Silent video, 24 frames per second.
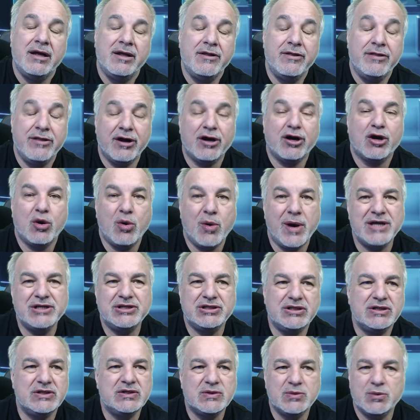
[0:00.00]
their
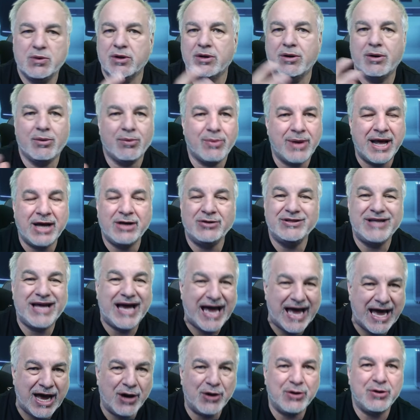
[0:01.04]
questions were around
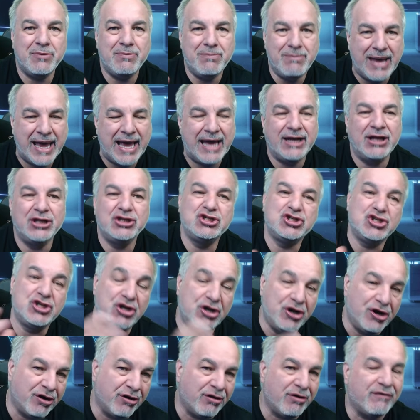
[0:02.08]
how to manage
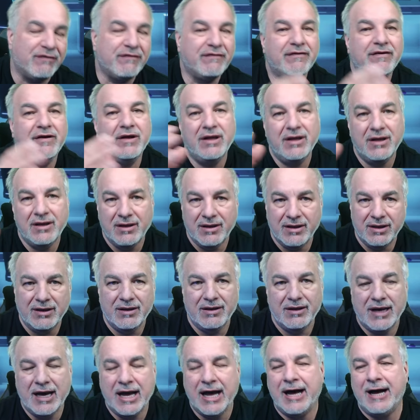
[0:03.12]
nerf
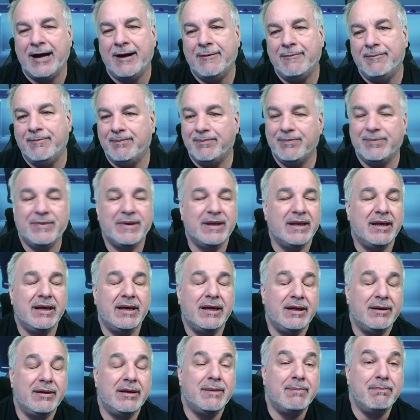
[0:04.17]
um,
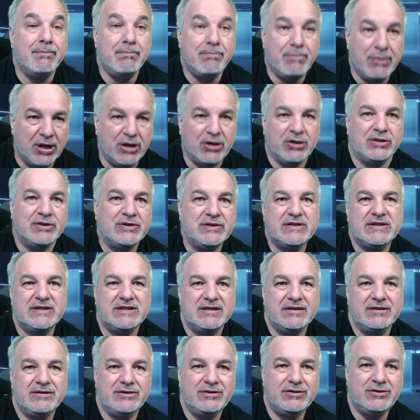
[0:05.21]

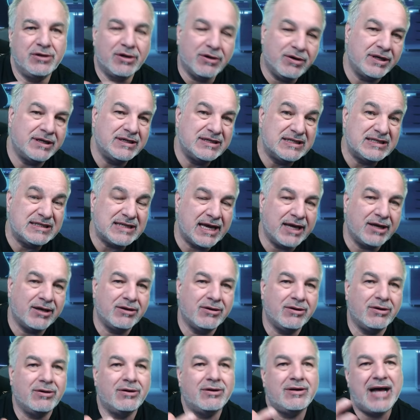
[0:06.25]
builds during
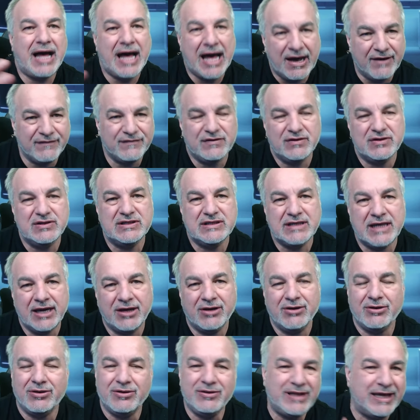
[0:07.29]
cycle, after
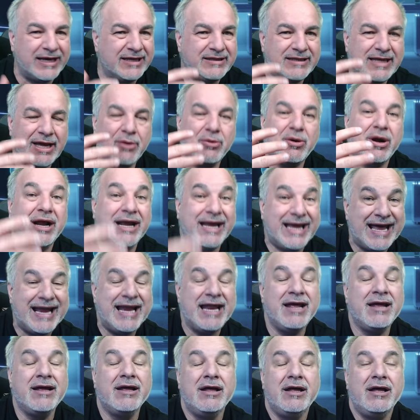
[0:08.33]
cycle. Like they were
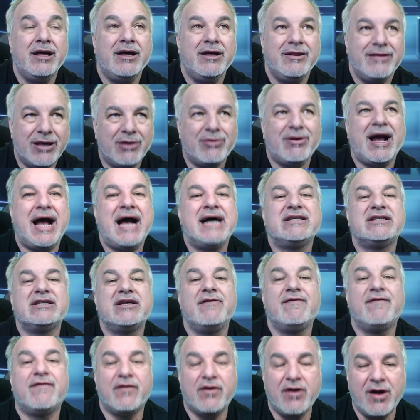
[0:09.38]
getting, they were asking
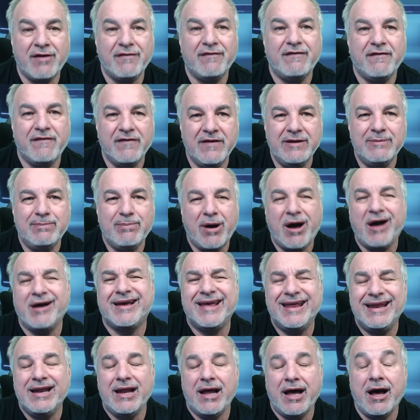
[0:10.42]
for our feedback
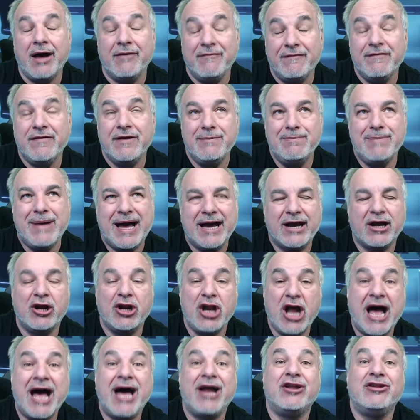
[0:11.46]
and our uh, feedback on
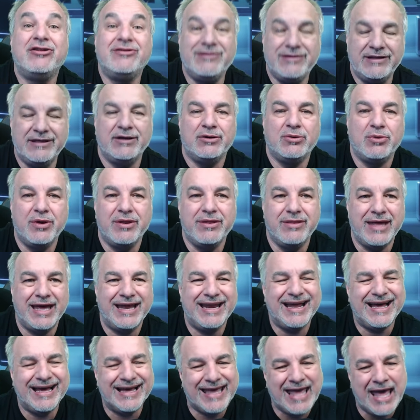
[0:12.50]
how to deal with it.
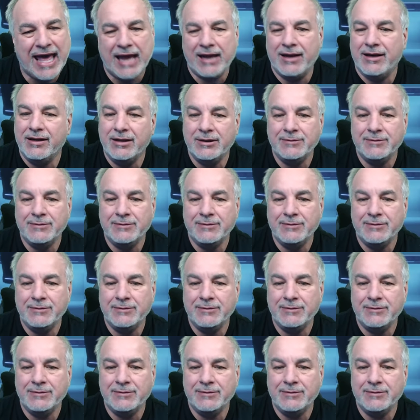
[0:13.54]
Again,